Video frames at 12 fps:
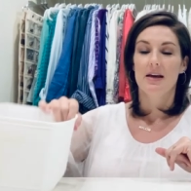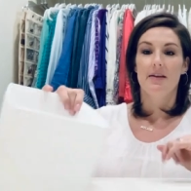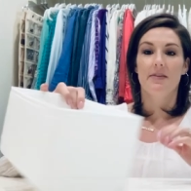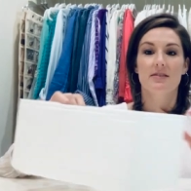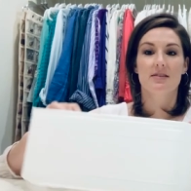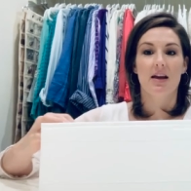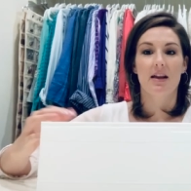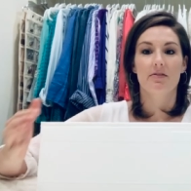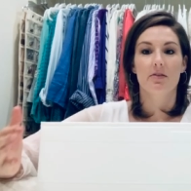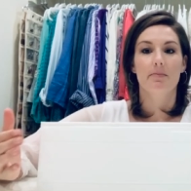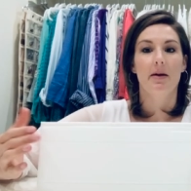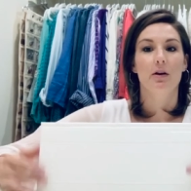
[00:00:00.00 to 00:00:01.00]
And this is kind
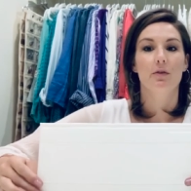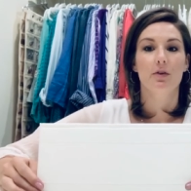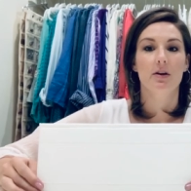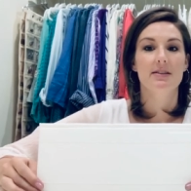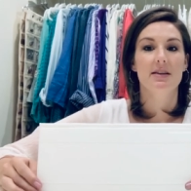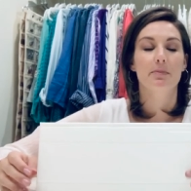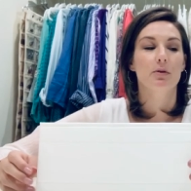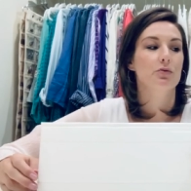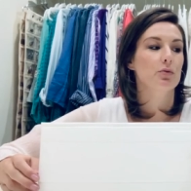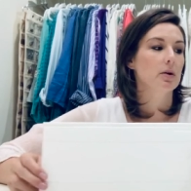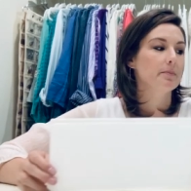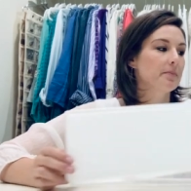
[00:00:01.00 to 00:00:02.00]
of better for a deeper
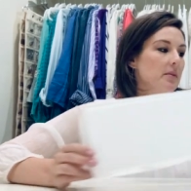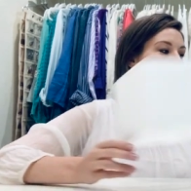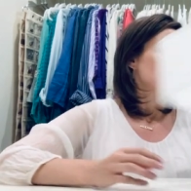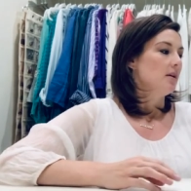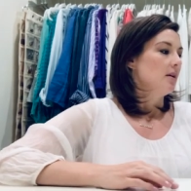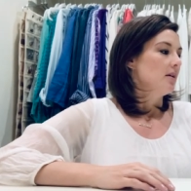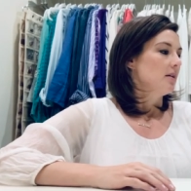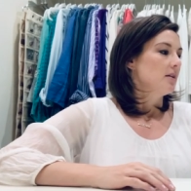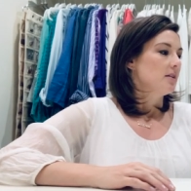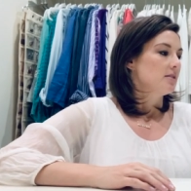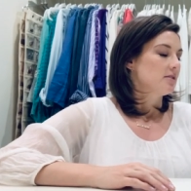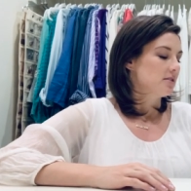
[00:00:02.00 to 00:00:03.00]
drawer.
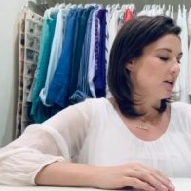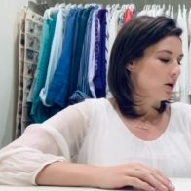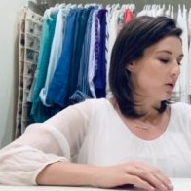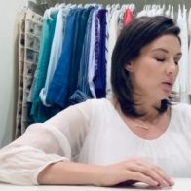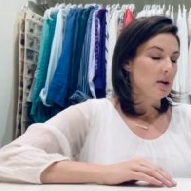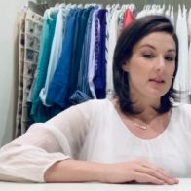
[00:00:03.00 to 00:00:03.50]
So